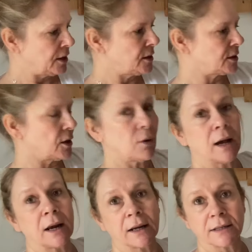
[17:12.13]
So,
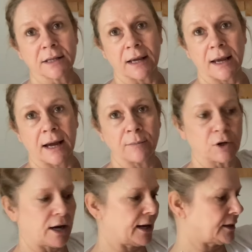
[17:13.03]
like I say, I'm going
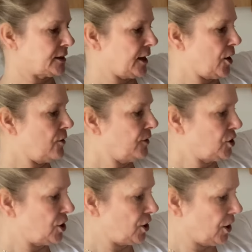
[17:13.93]
to hand it over
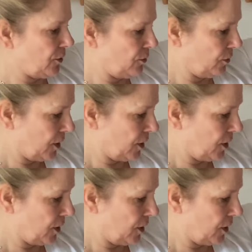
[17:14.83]
to you.